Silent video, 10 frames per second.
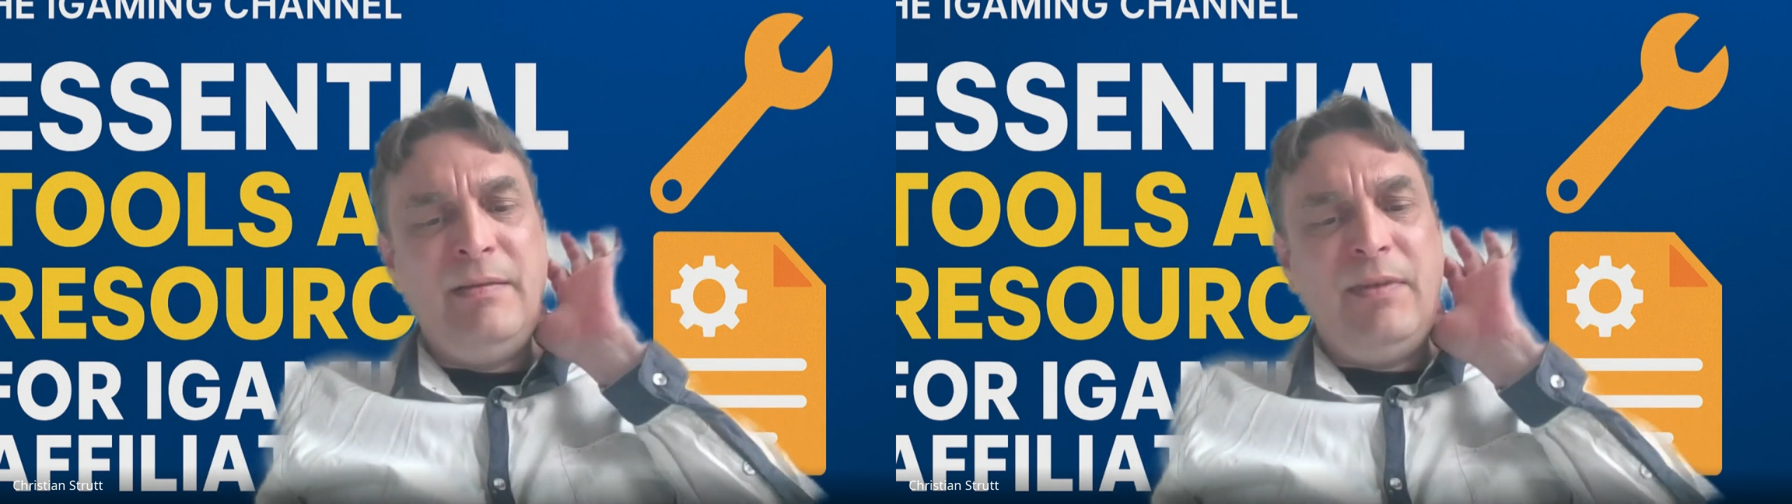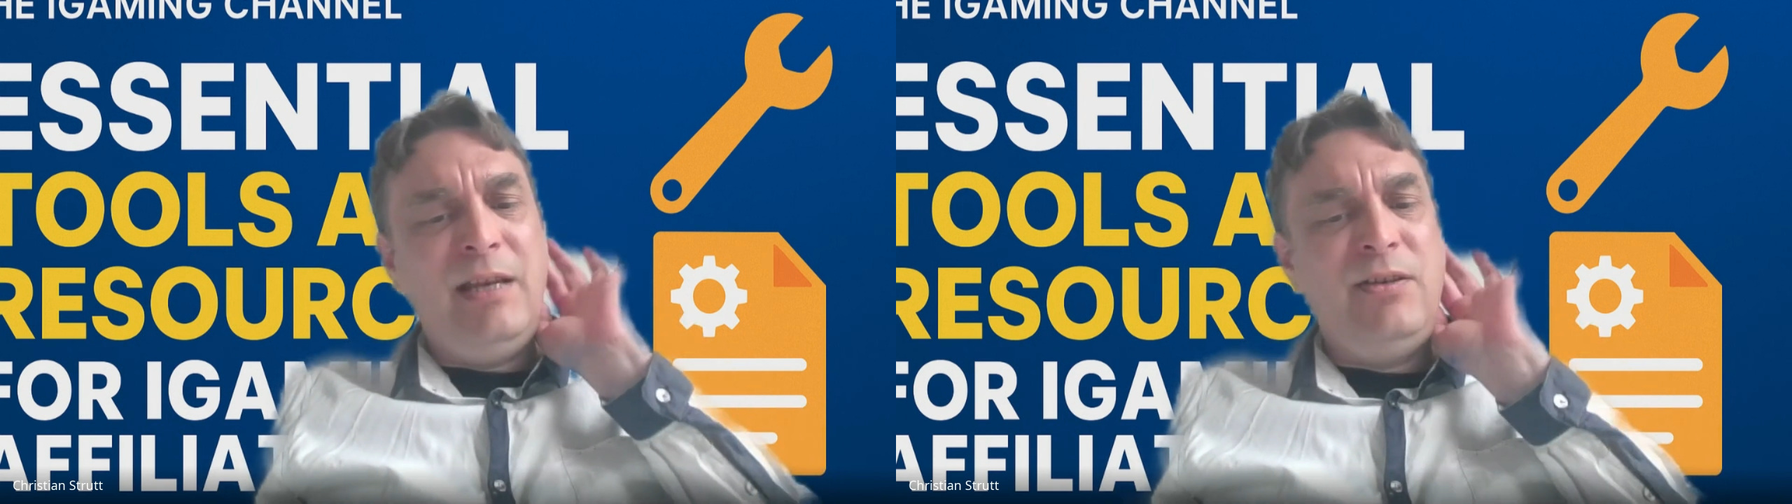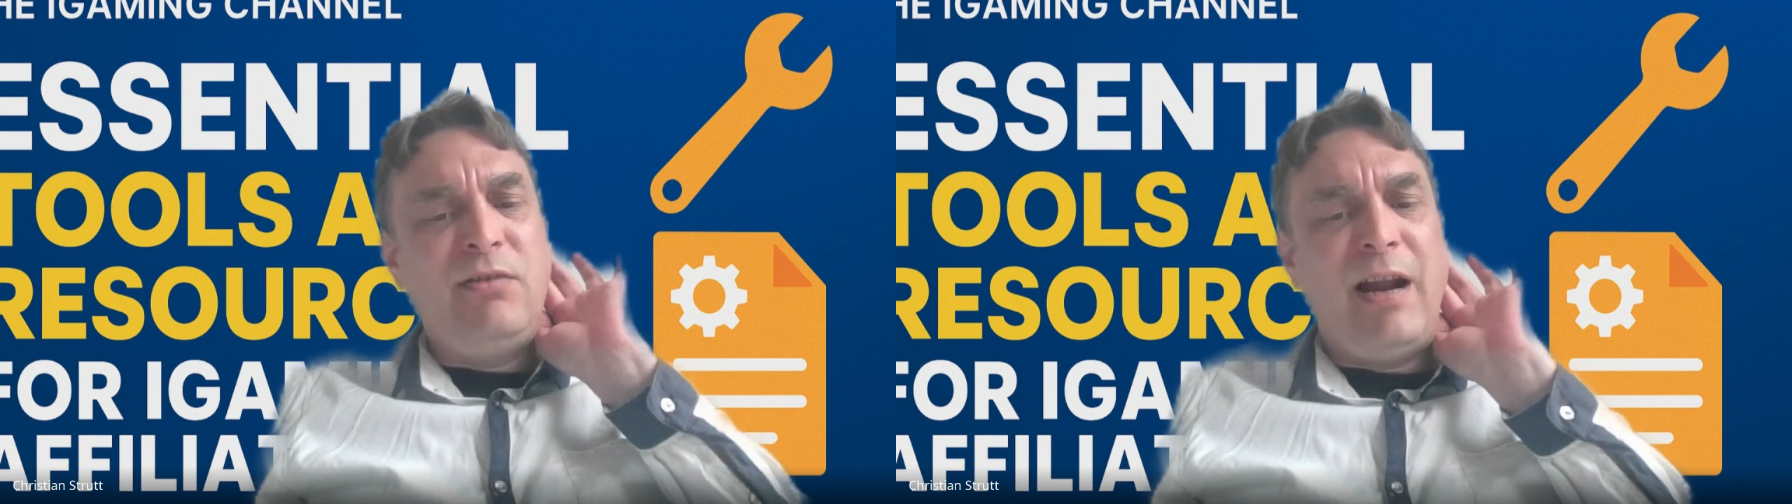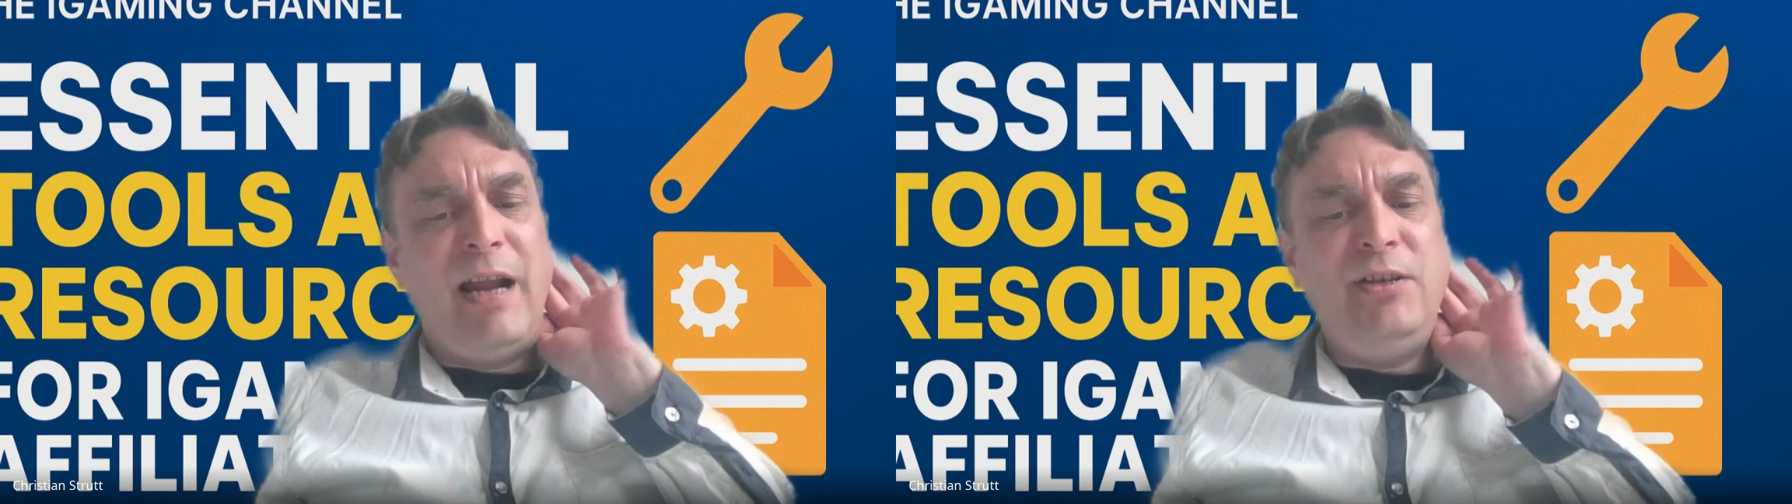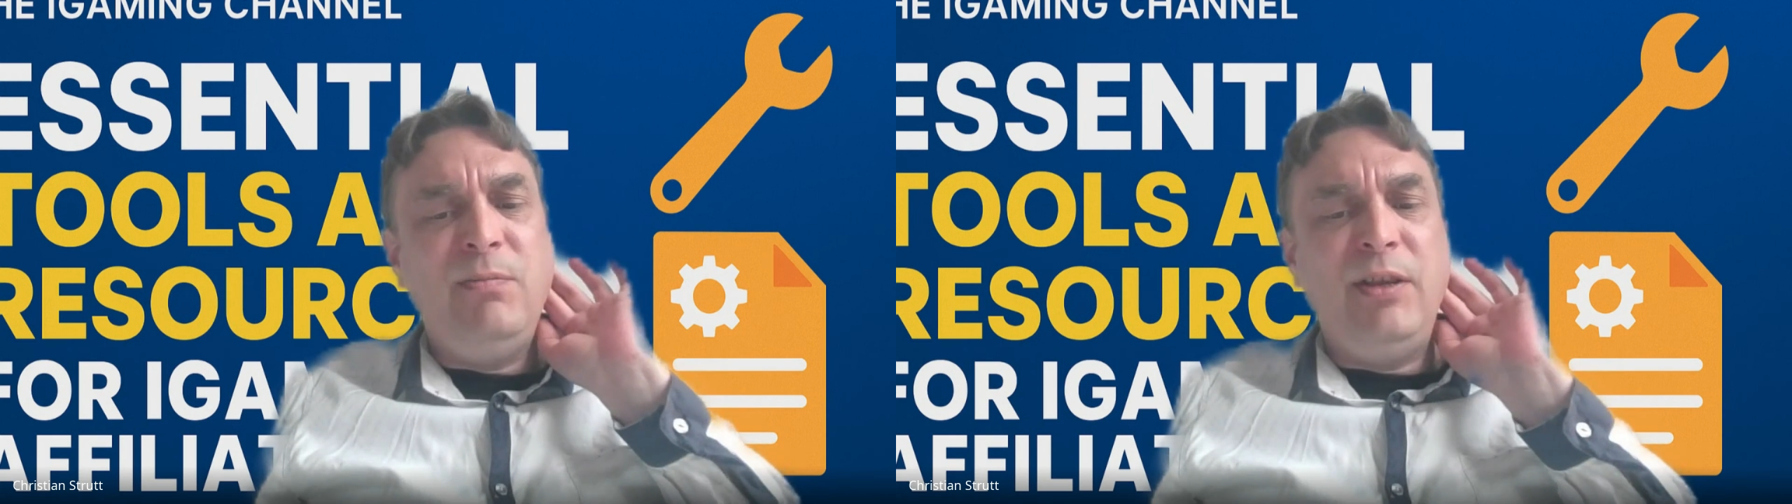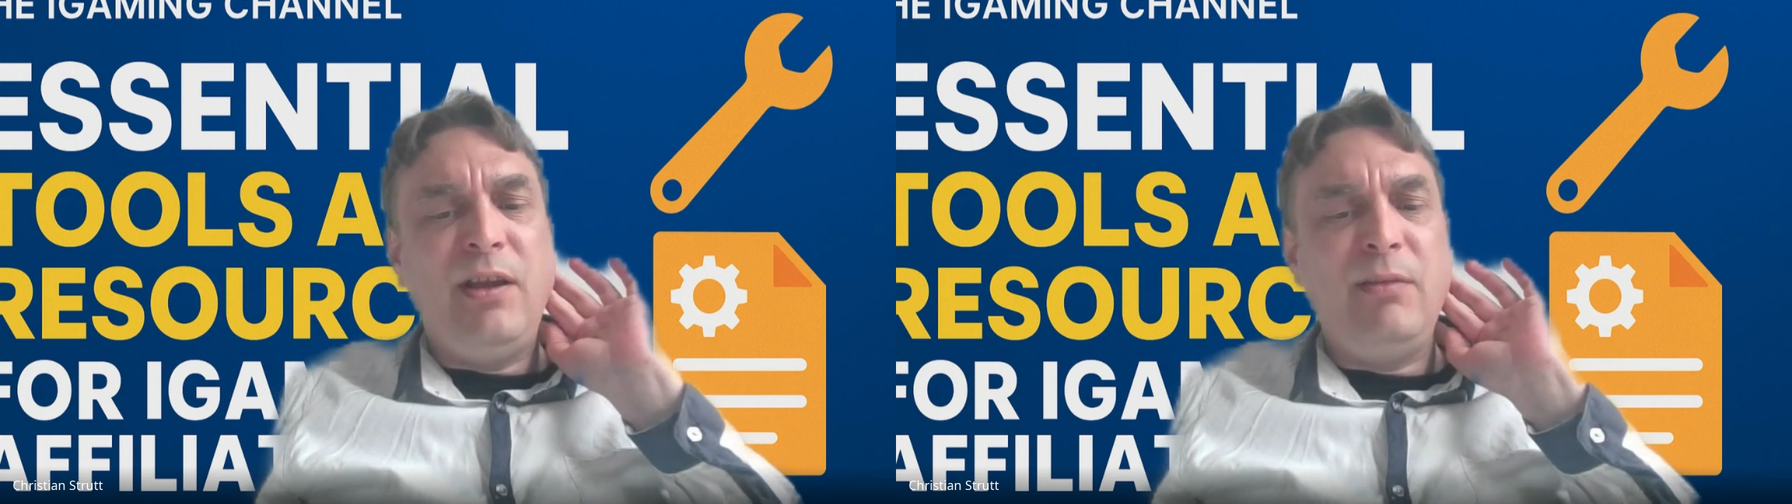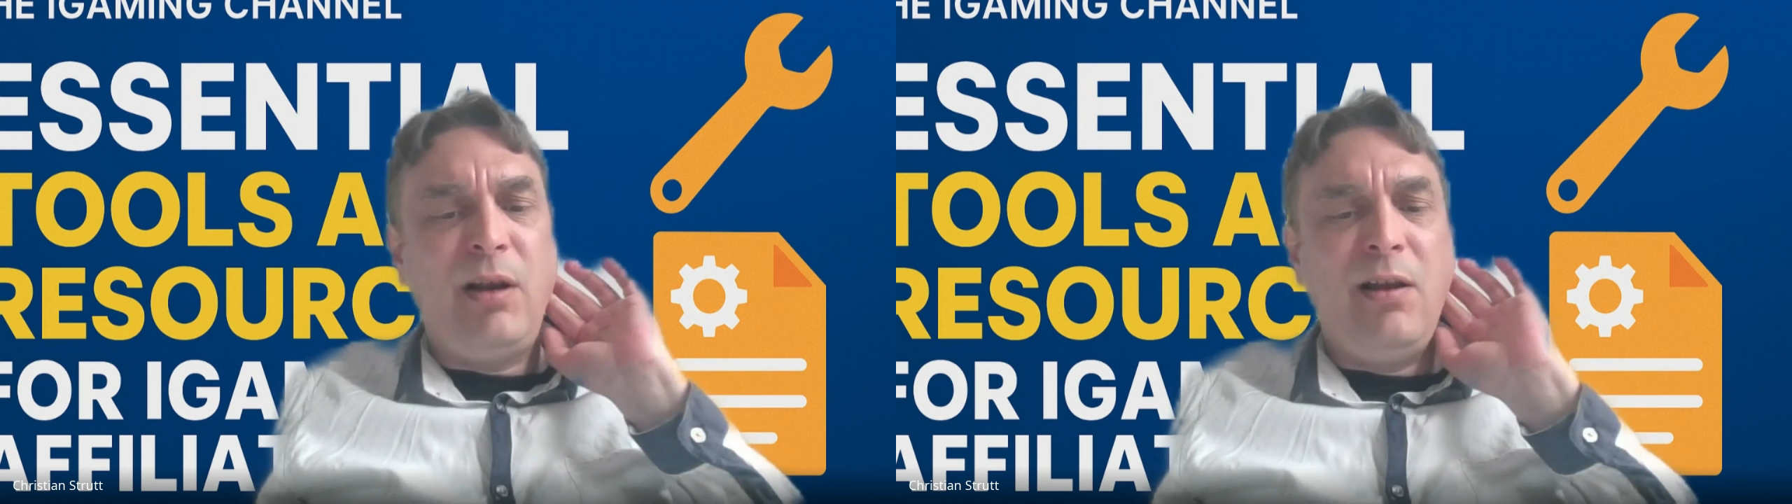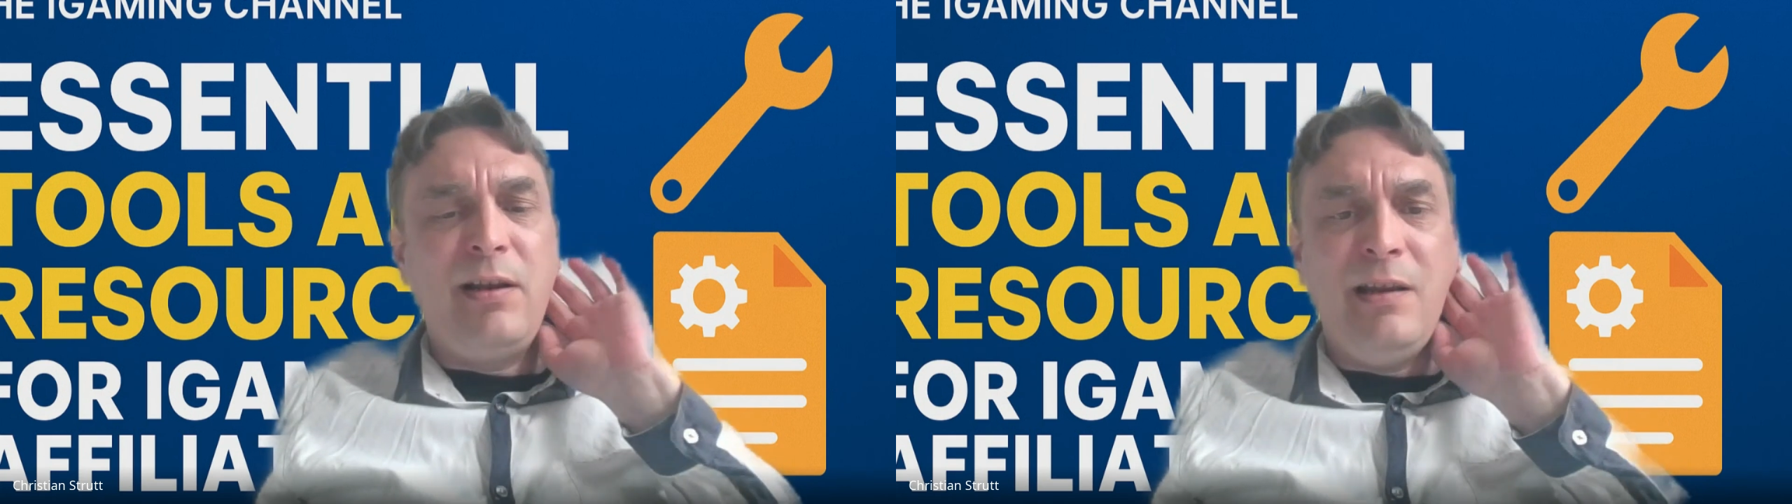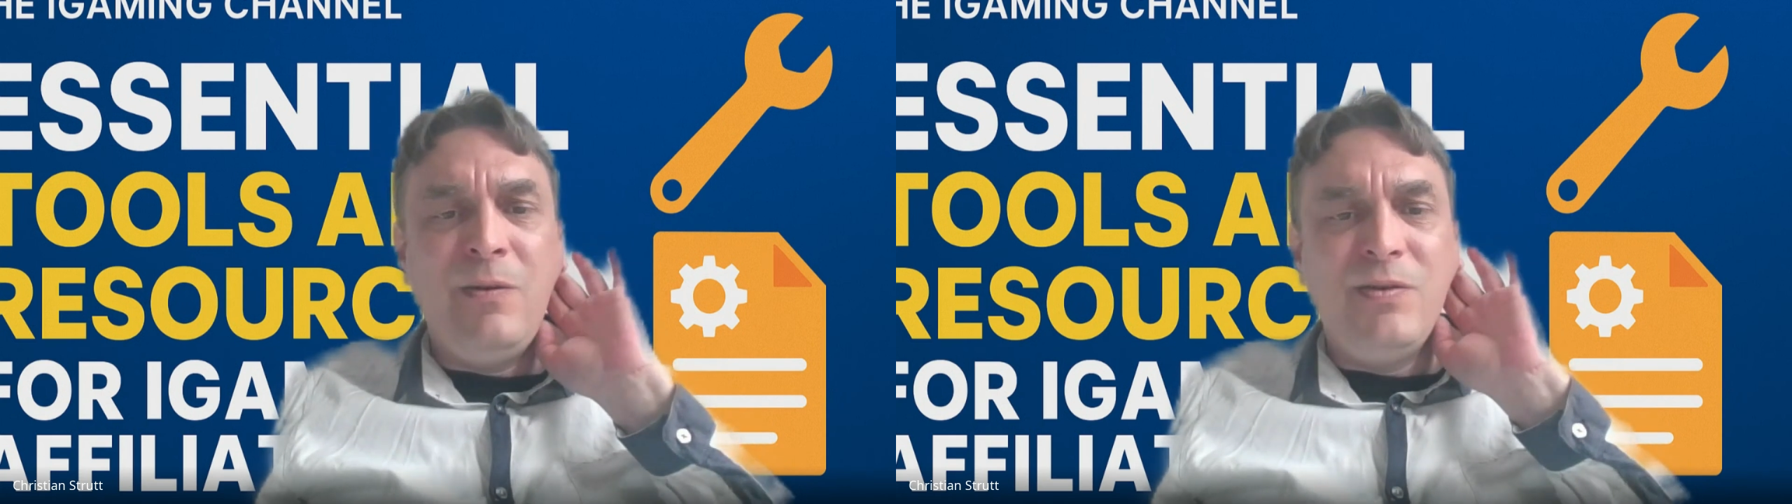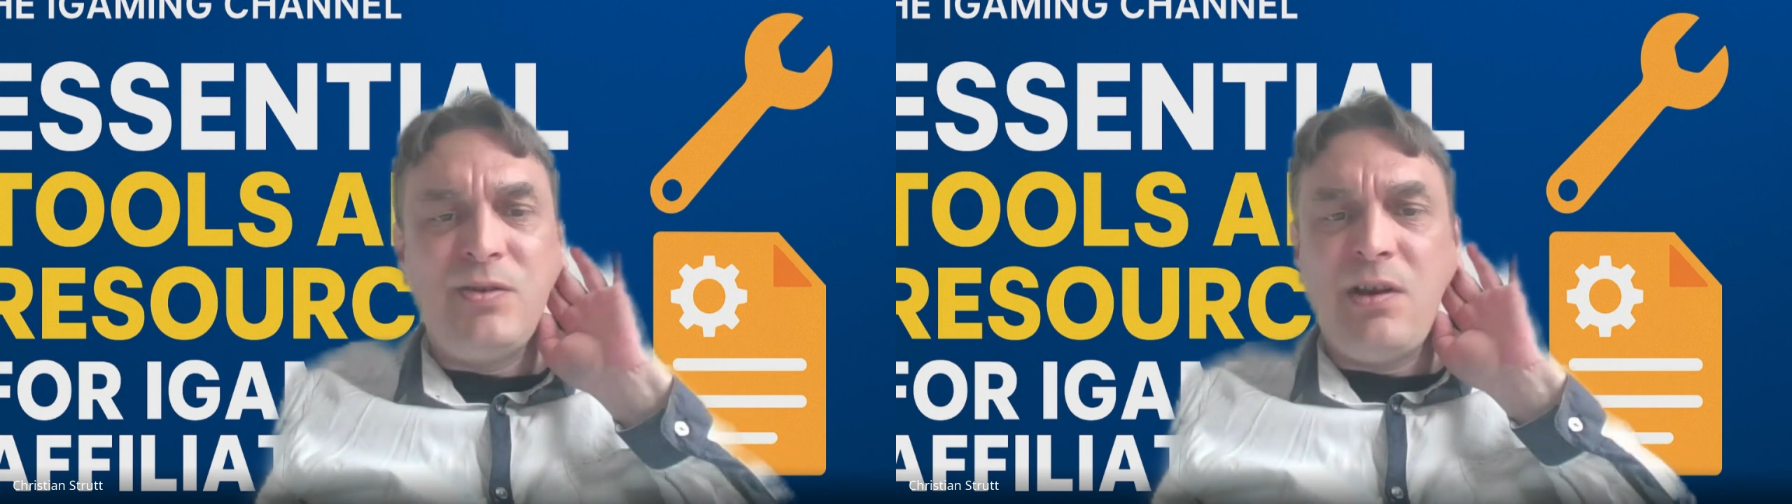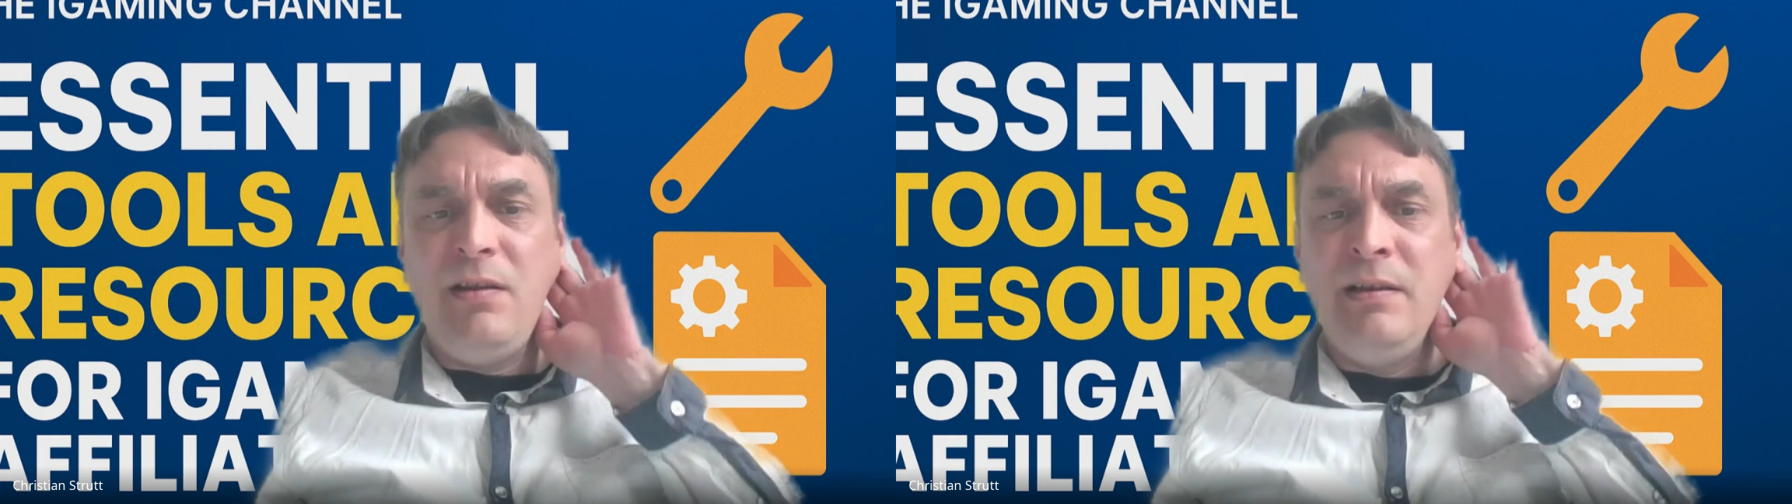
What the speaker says: the integration with other plugins. So